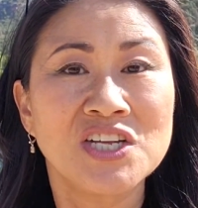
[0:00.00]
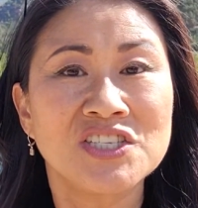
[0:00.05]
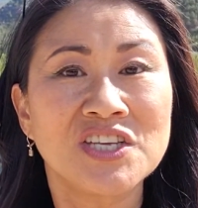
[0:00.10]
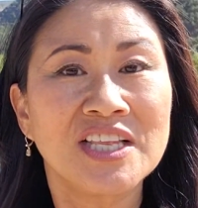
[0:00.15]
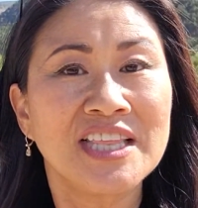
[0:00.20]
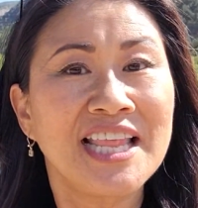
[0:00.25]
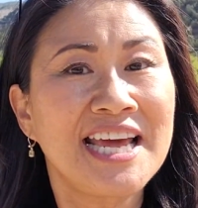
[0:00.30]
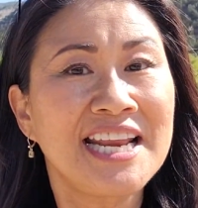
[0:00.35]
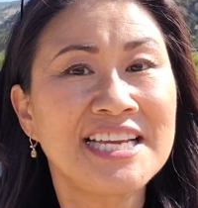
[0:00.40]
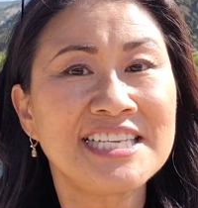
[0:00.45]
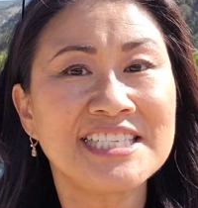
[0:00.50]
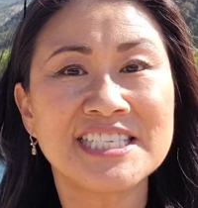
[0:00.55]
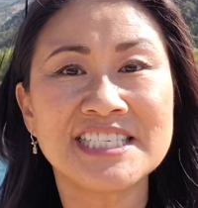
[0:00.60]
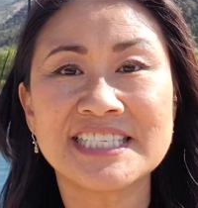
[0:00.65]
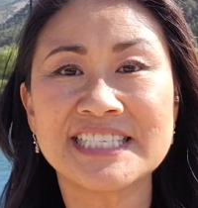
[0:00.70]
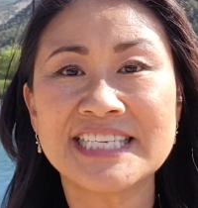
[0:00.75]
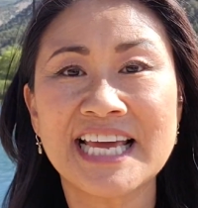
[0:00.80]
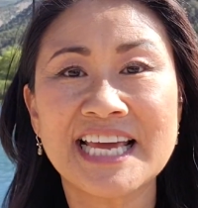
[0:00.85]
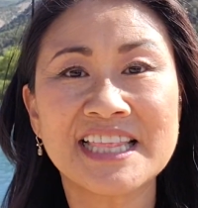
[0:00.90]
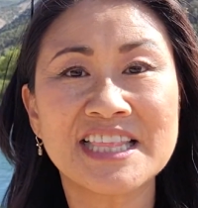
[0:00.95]
So let us
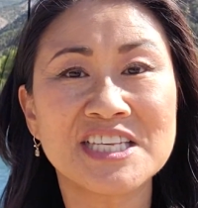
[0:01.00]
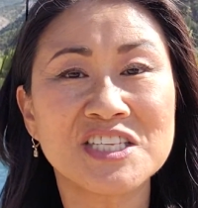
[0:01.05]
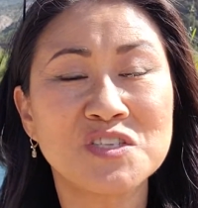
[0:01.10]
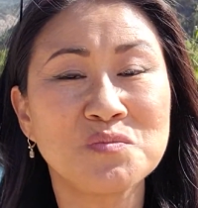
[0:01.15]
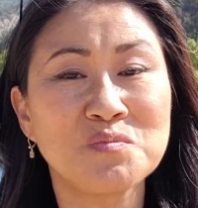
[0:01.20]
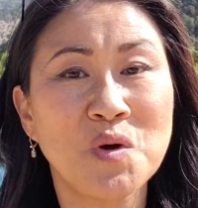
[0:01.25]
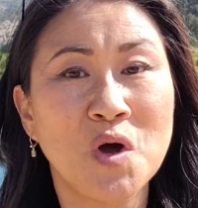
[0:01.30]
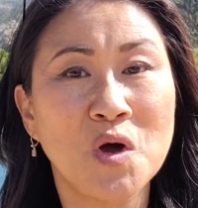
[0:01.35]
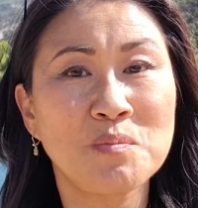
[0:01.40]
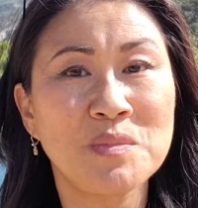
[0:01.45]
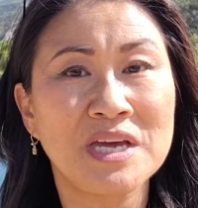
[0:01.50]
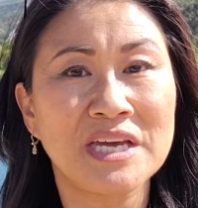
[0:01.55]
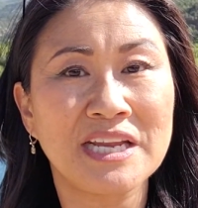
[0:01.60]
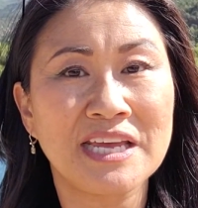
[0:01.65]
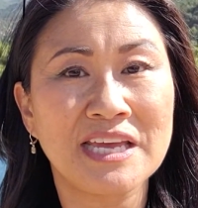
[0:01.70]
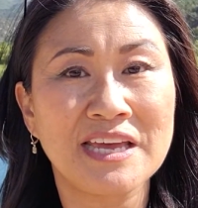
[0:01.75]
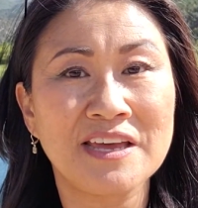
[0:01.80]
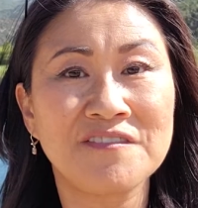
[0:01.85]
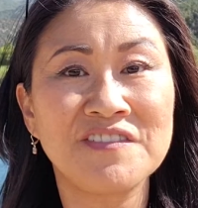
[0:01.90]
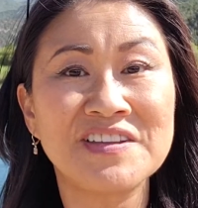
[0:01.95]
just take this moment,
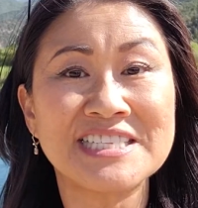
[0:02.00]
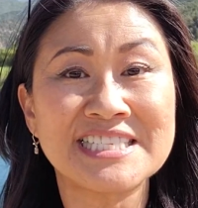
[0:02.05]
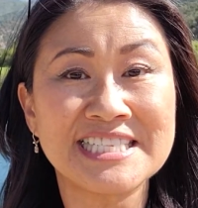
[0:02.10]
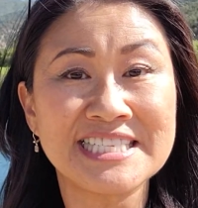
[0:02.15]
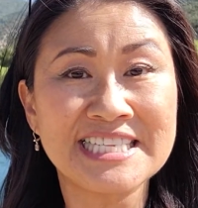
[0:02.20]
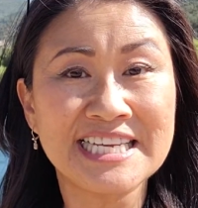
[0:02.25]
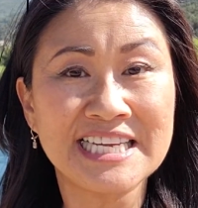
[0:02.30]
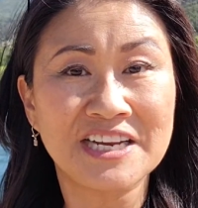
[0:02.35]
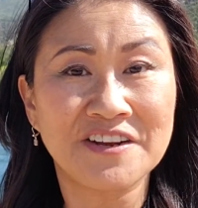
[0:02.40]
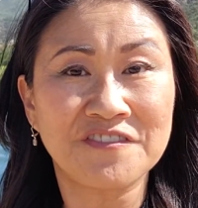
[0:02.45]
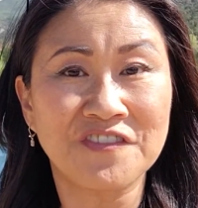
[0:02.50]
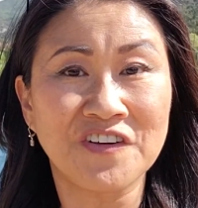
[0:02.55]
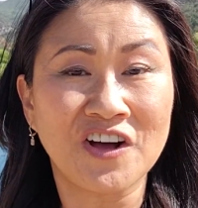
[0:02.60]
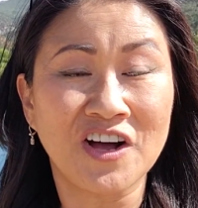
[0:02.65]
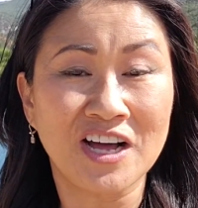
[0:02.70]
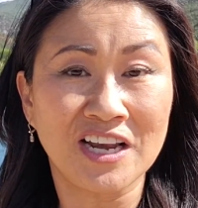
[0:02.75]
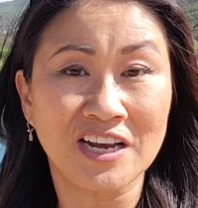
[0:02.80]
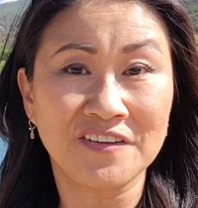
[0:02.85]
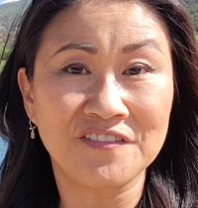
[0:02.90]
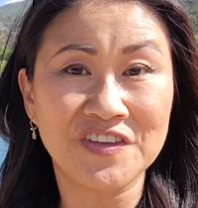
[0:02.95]
if it's needed for
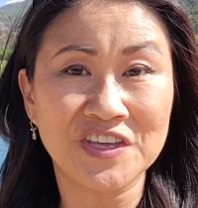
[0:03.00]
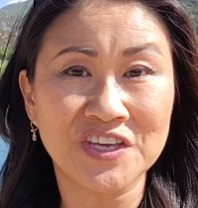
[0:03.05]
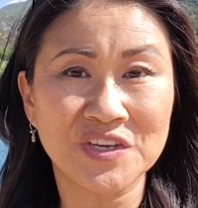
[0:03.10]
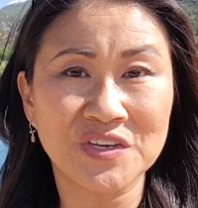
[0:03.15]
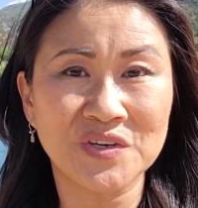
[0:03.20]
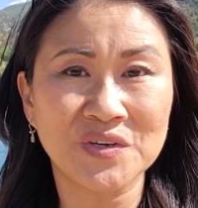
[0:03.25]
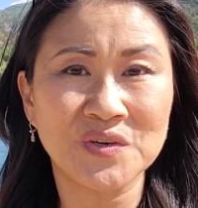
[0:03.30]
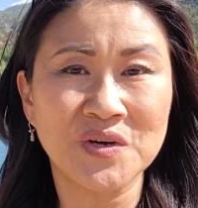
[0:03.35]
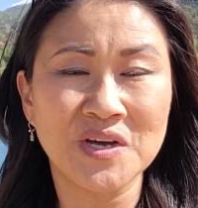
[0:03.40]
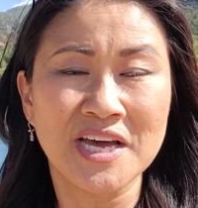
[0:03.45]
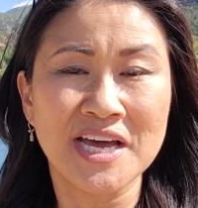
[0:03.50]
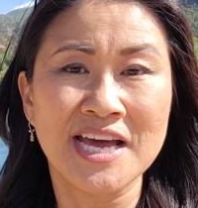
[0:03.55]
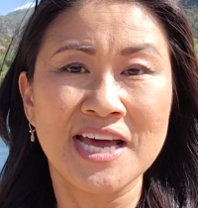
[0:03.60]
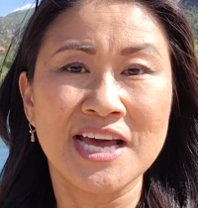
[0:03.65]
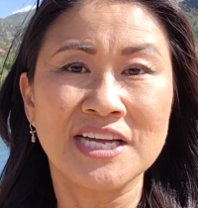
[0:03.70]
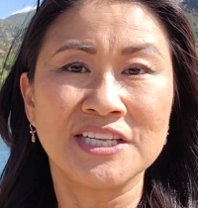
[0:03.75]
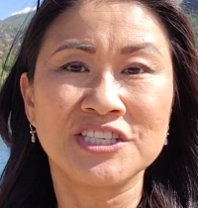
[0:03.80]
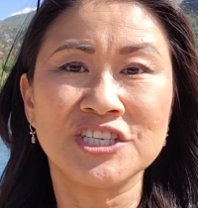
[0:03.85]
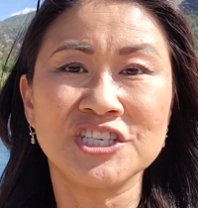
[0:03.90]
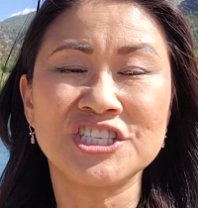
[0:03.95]
all of you,
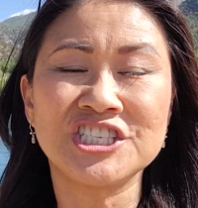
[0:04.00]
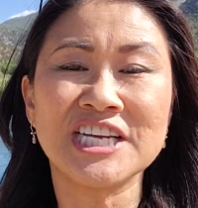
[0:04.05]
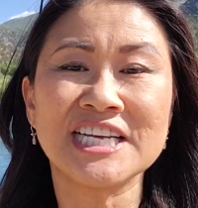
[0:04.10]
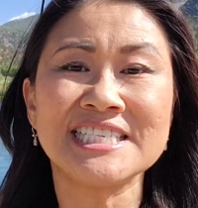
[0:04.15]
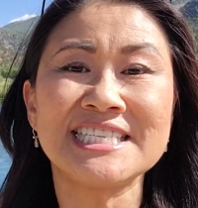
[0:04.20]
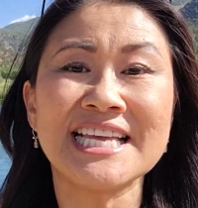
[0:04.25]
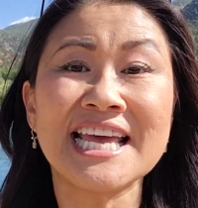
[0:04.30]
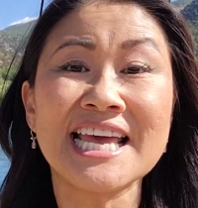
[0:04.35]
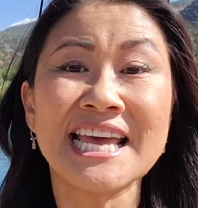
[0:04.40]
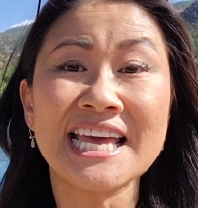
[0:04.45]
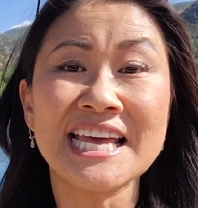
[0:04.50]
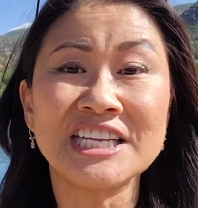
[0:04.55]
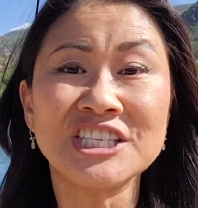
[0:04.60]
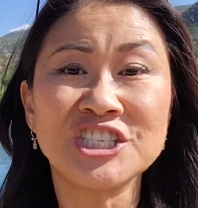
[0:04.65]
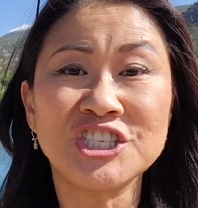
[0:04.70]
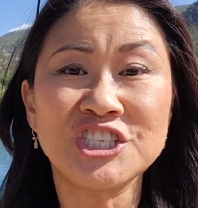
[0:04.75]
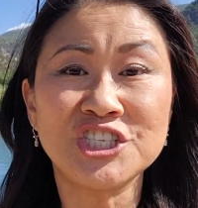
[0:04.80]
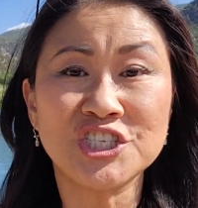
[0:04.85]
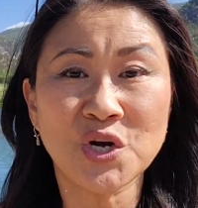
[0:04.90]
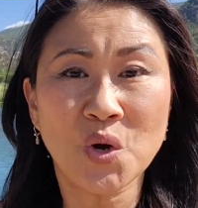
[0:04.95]
to just
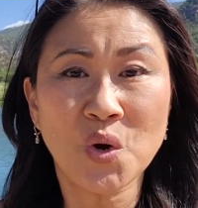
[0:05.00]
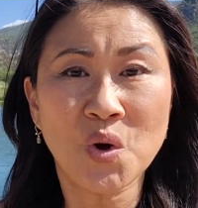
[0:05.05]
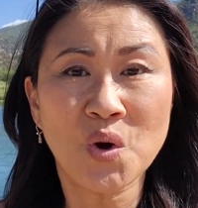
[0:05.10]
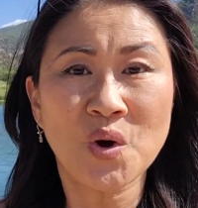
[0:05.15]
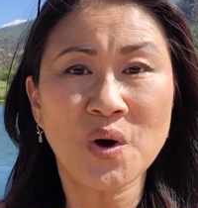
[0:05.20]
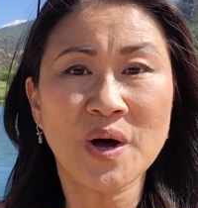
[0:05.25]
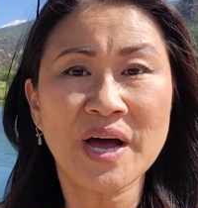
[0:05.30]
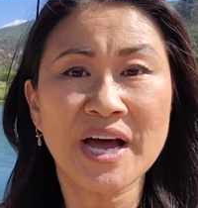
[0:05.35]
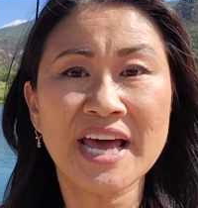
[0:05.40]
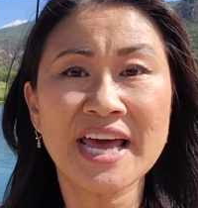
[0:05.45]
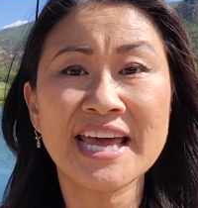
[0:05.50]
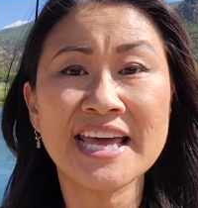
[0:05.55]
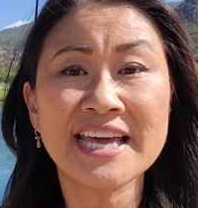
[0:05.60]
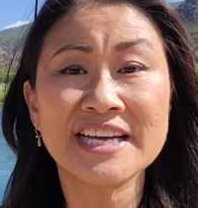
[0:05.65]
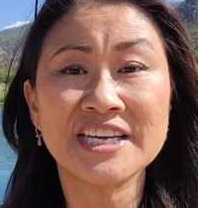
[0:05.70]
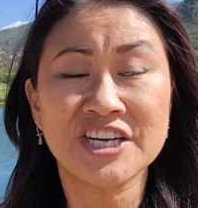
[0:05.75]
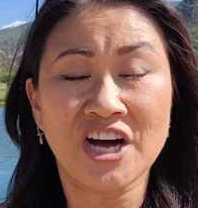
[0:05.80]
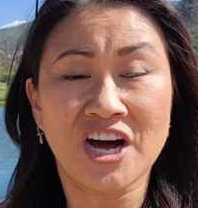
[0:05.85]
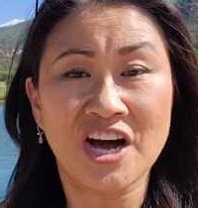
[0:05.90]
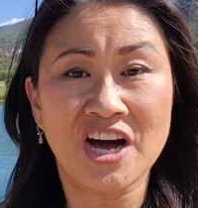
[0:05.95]
enjoy
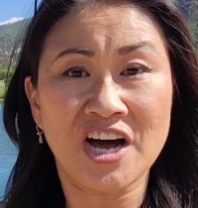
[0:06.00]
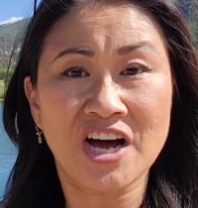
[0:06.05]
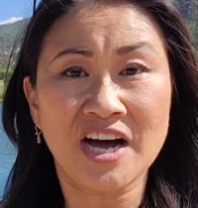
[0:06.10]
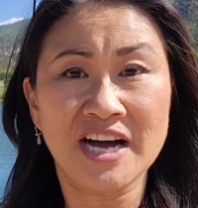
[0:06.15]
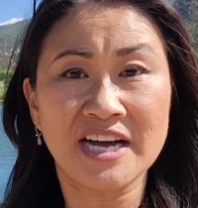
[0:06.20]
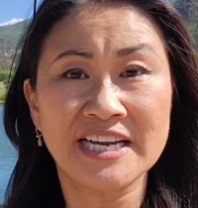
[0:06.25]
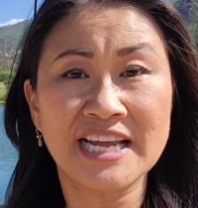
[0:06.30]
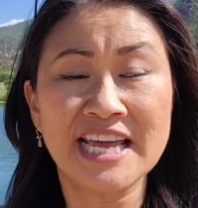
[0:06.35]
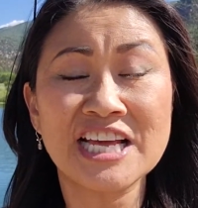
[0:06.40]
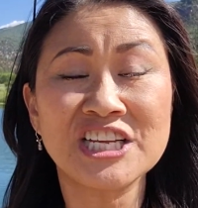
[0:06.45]
God,